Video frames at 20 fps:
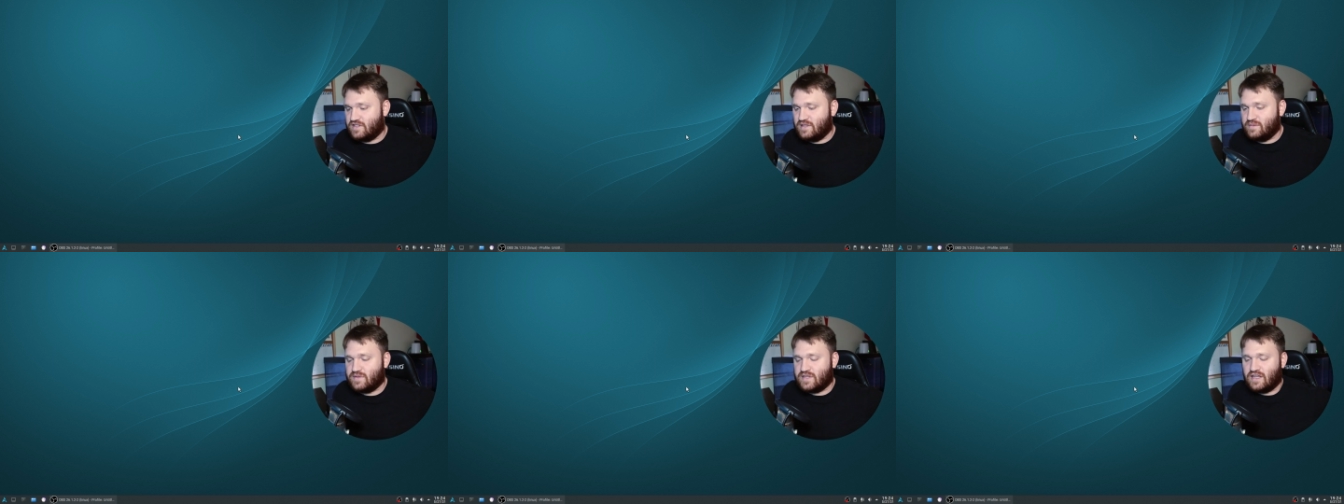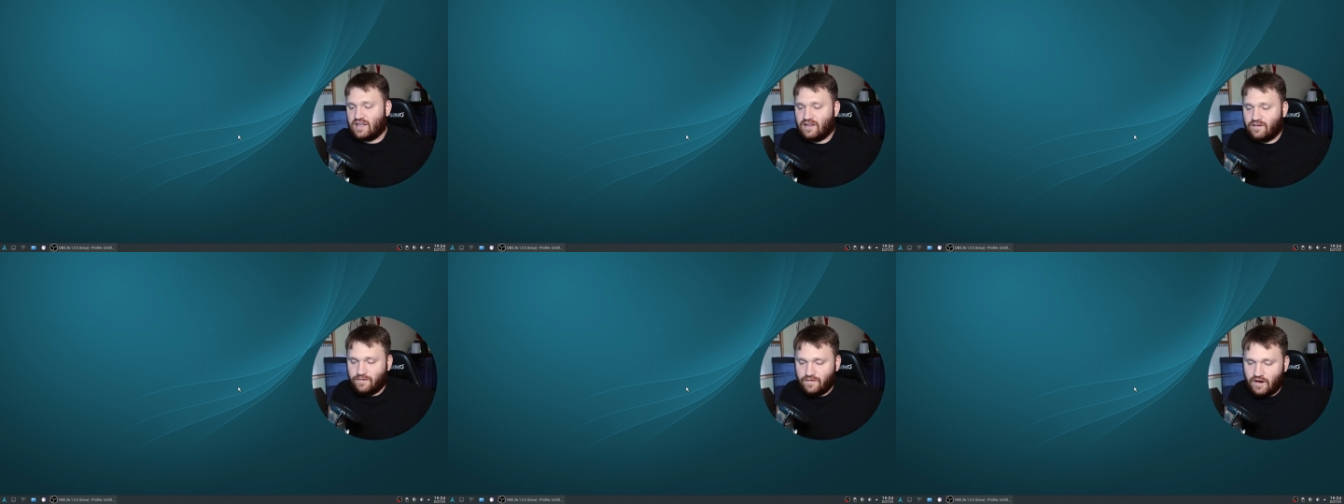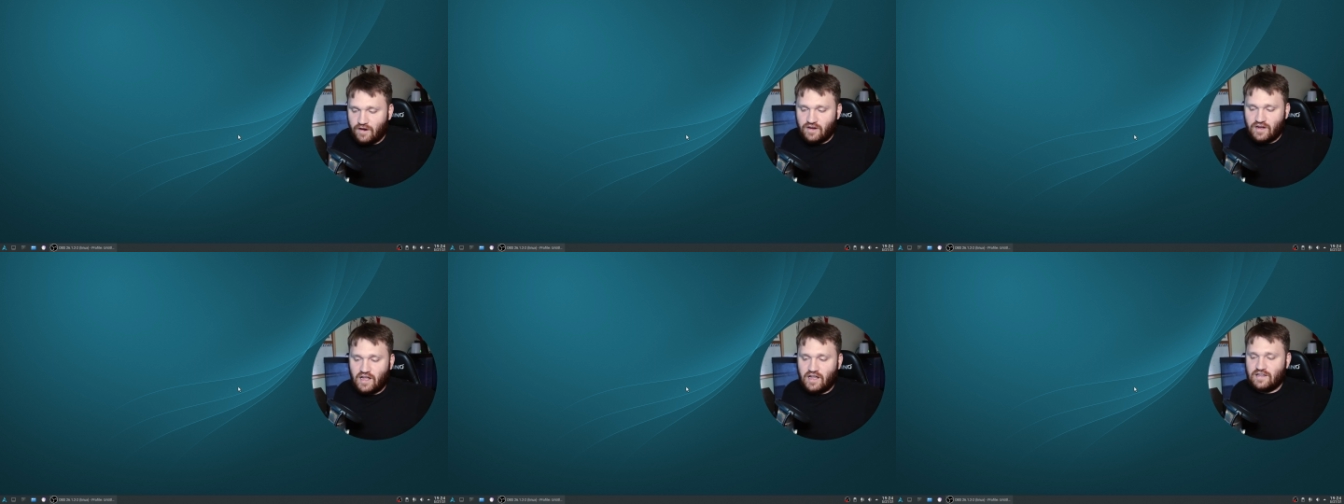Seems like a
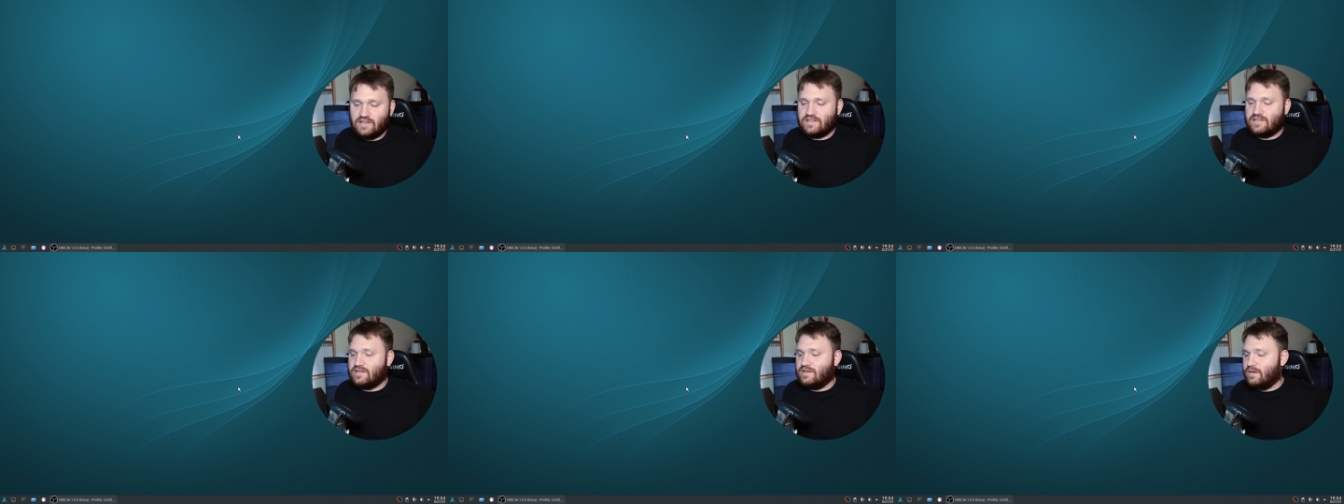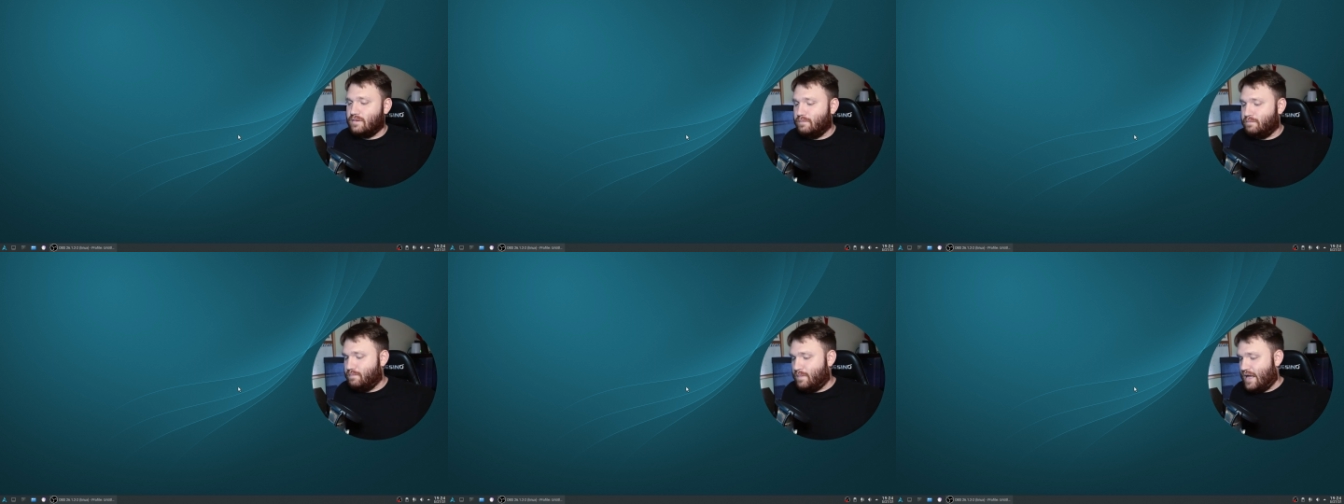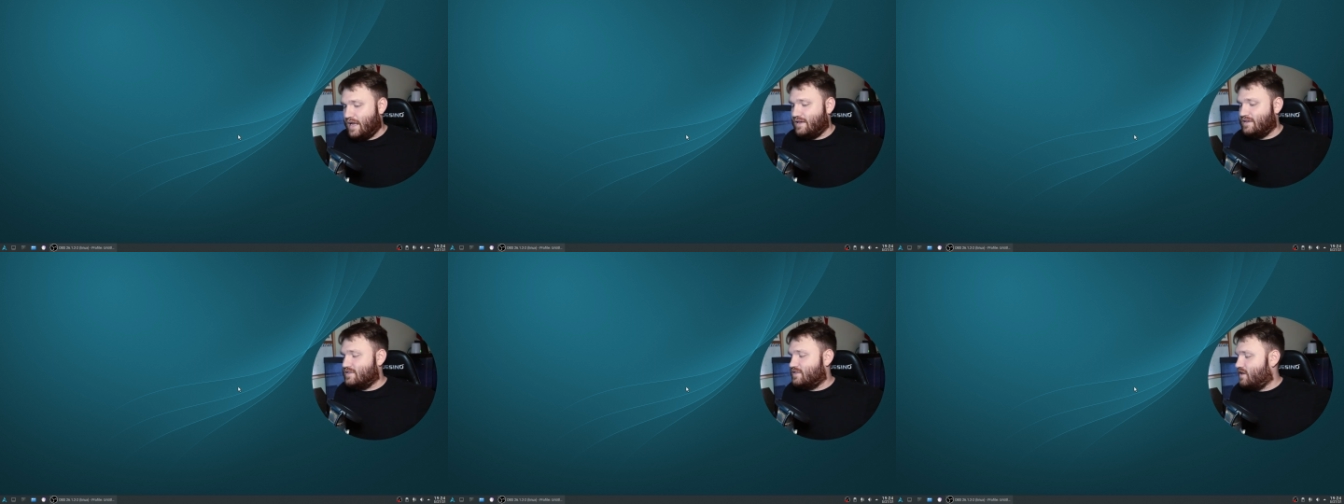very nice
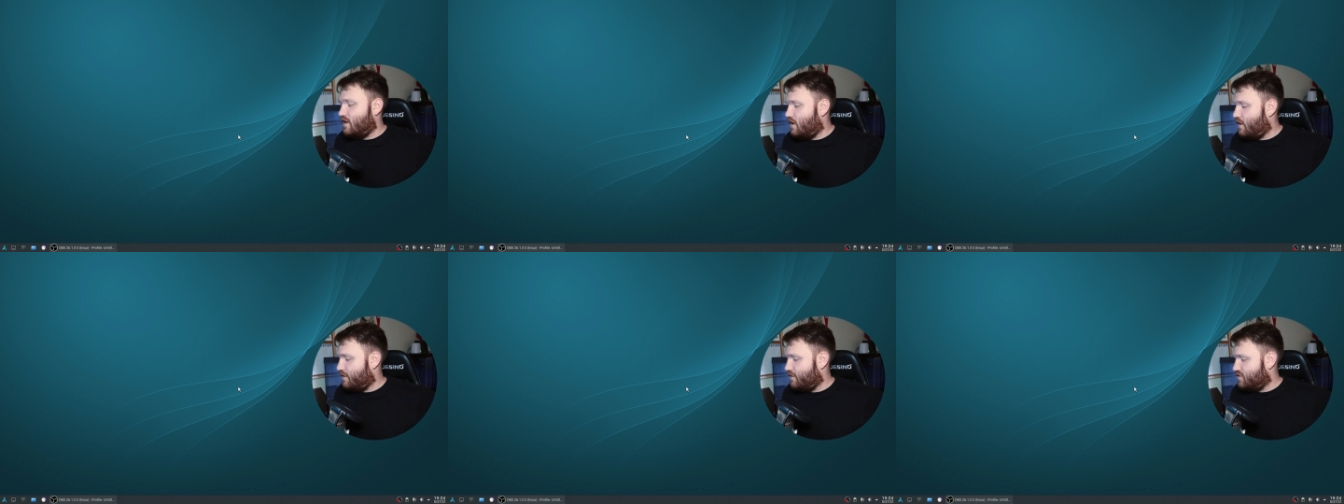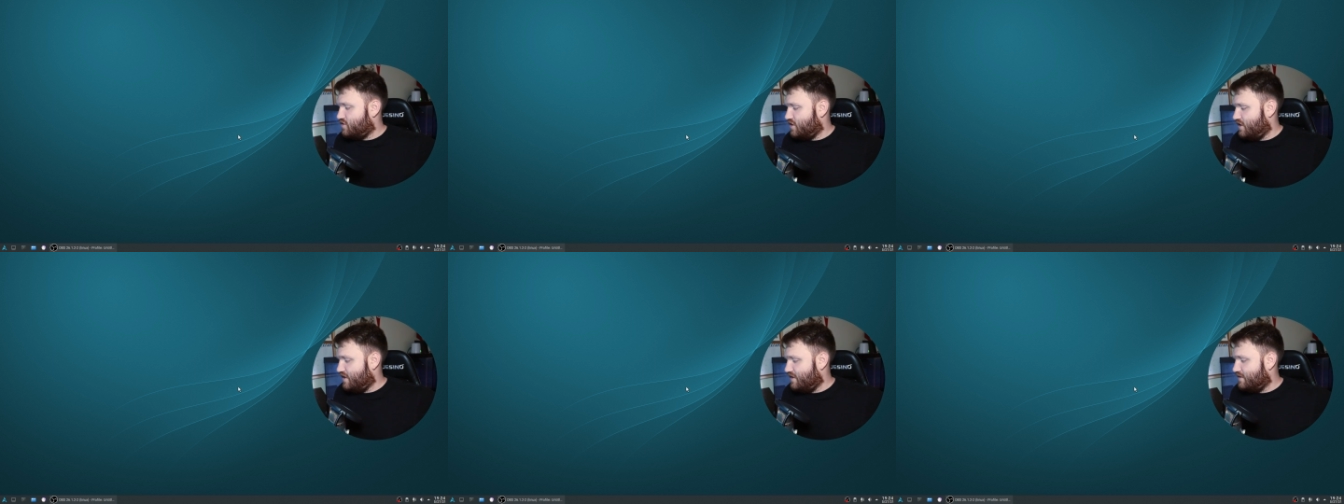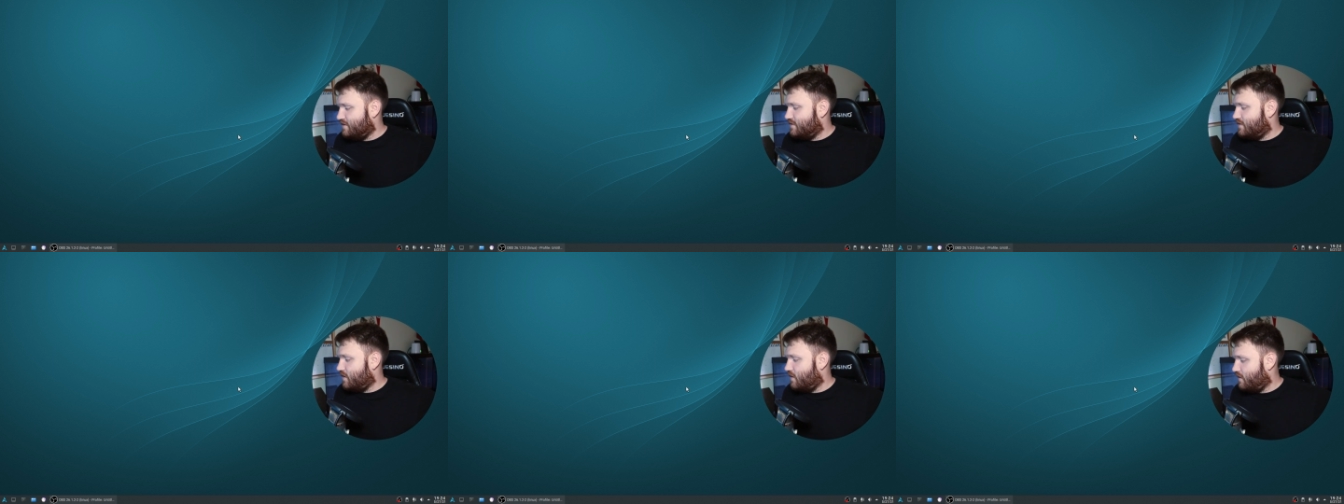base Arch
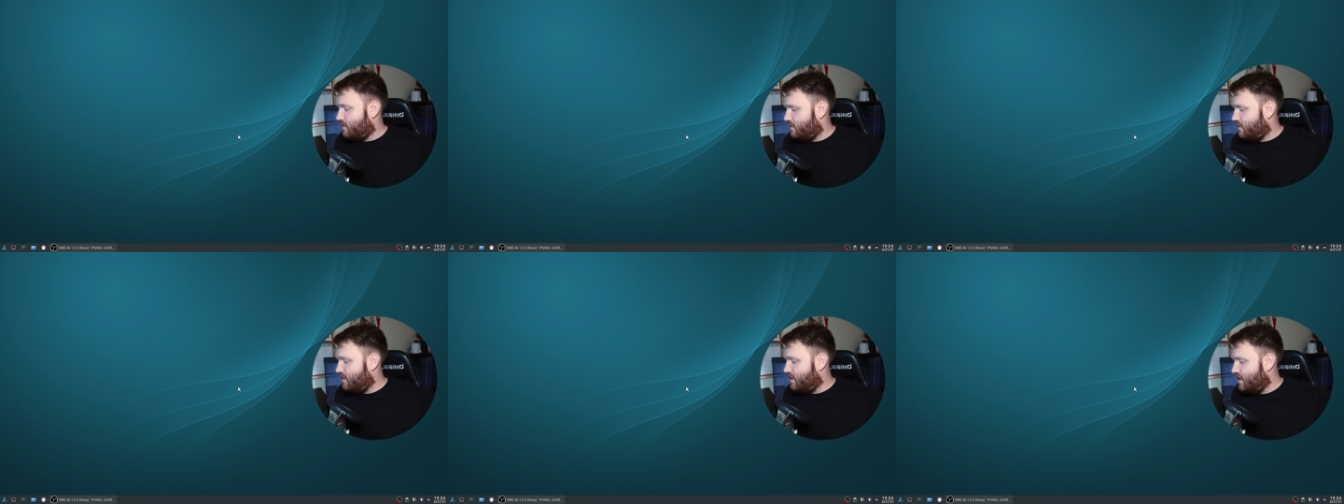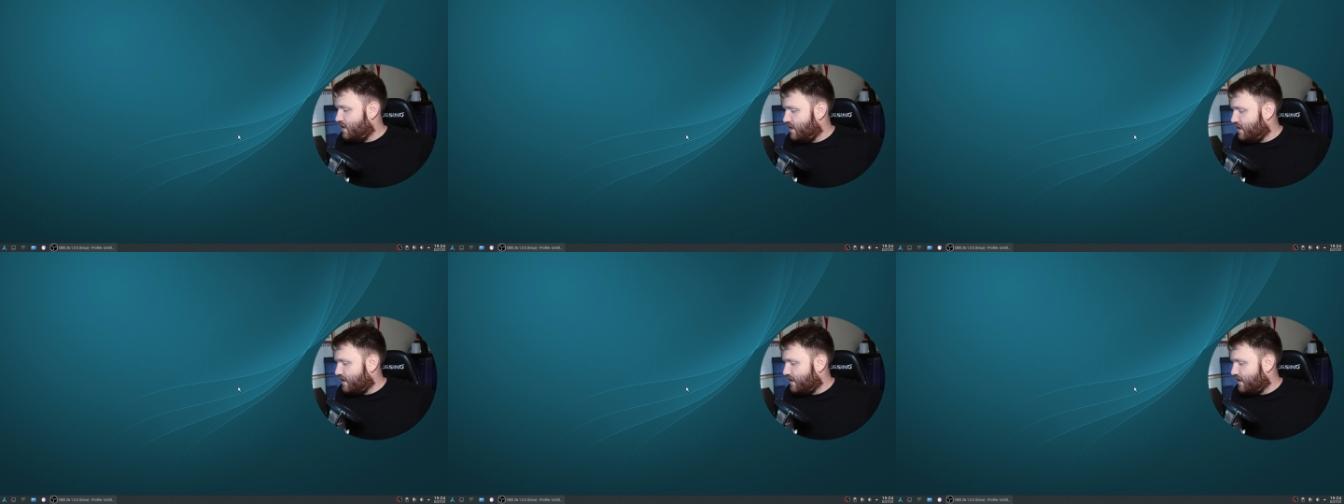install.